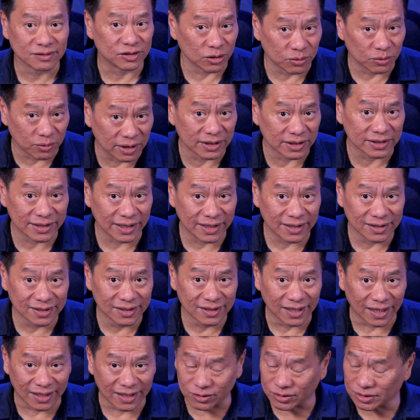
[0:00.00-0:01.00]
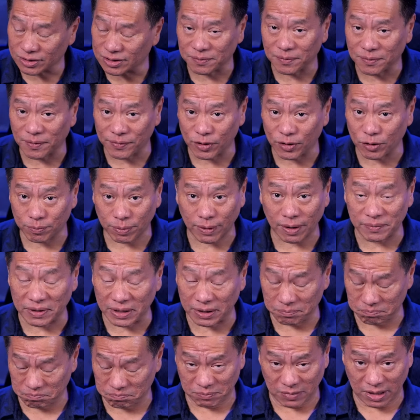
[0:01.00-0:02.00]
You know what I said? I know some of you will
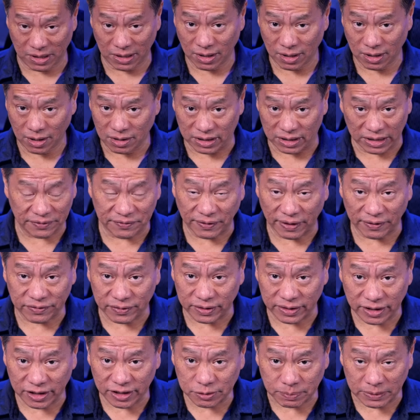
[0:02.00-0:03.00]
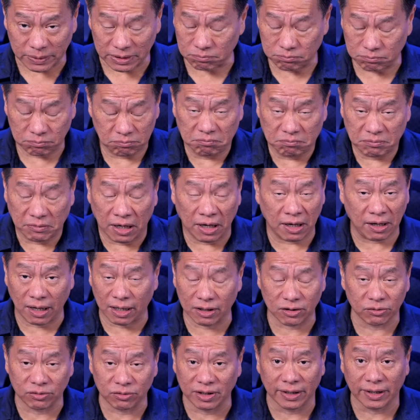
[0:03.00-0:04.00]
probably leave after this, but
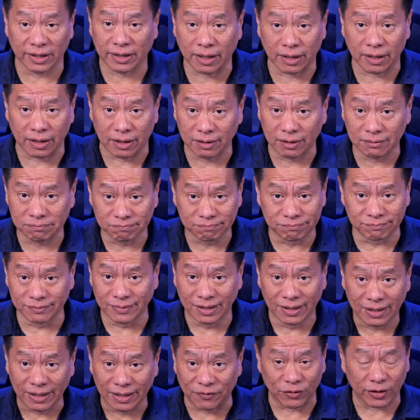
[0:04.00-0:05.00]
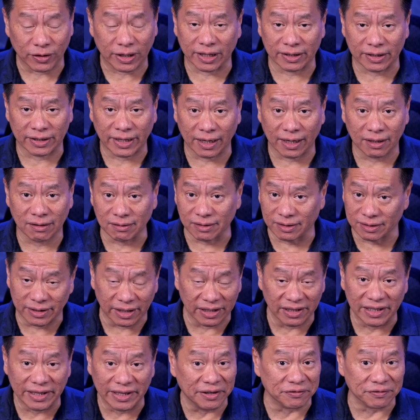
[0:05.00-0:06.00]
I don't really care. If you can't handle it,
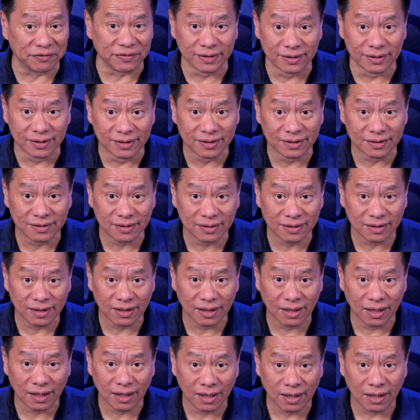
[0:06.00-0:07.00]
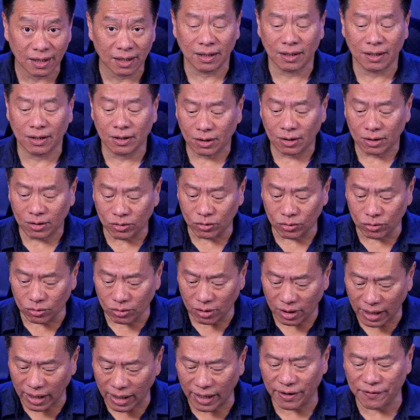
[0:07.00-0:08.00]
then leave.
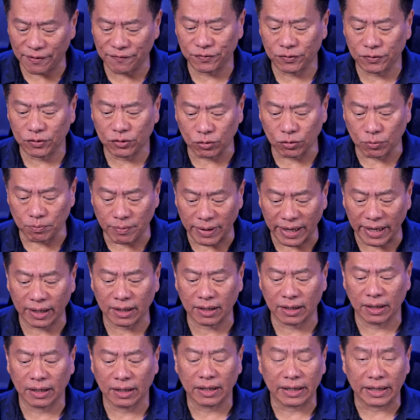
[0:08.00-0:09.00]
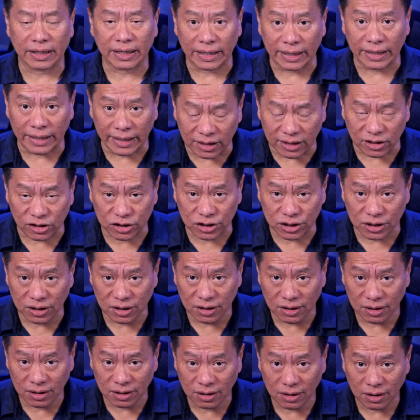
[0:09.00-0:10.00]
You have to make
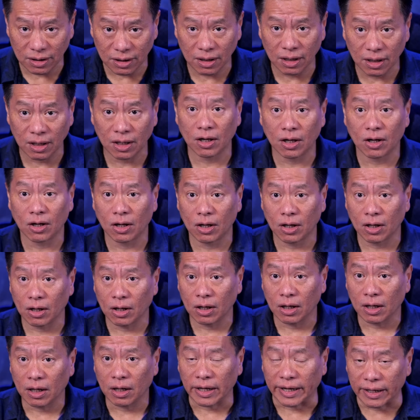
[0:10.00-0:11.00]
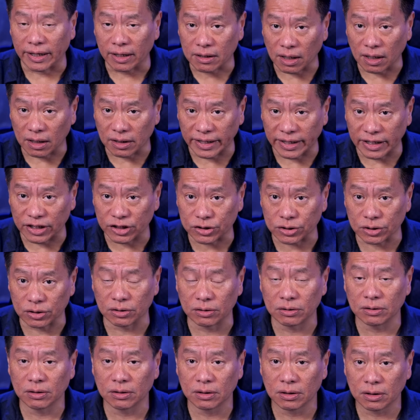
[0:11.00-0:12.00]
each
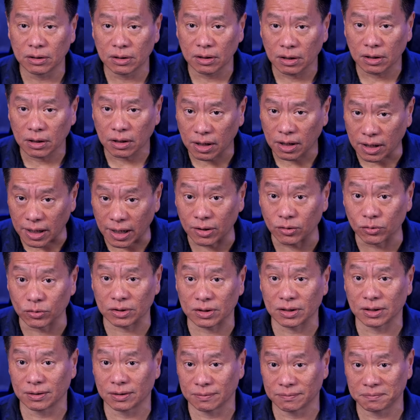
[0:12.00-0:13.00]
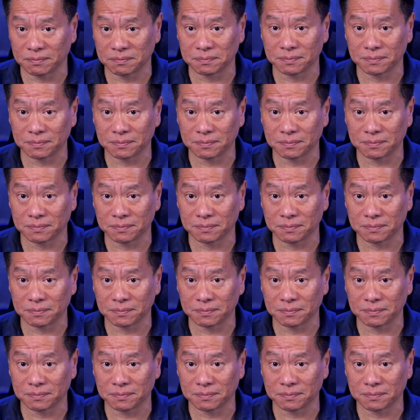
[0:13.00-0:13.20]
incarnation count.